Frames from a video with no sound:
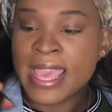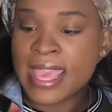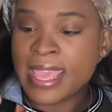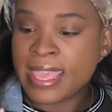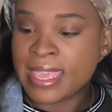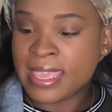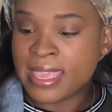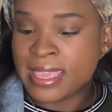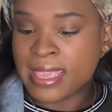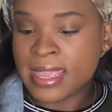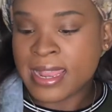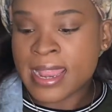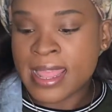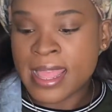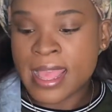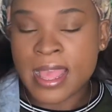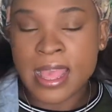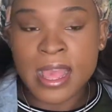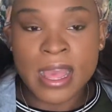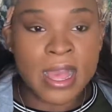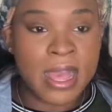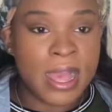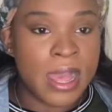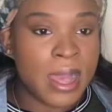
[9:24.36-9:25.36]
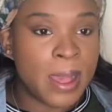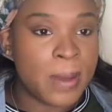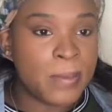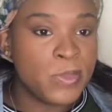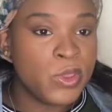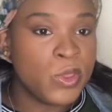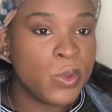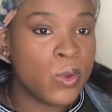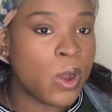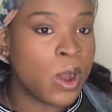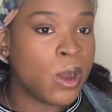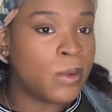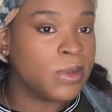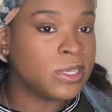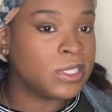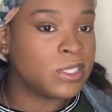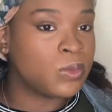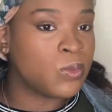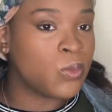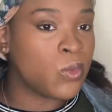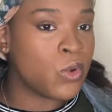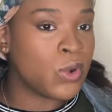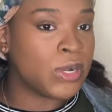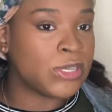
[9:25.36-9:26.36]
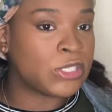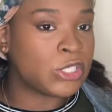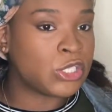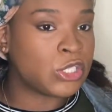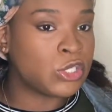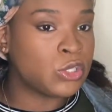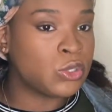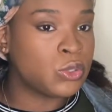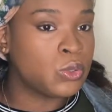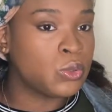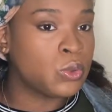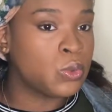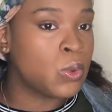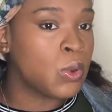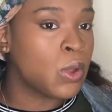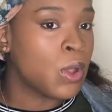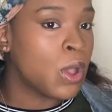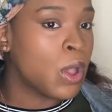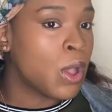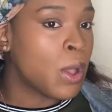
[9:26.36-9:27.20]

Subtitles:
And you always want to,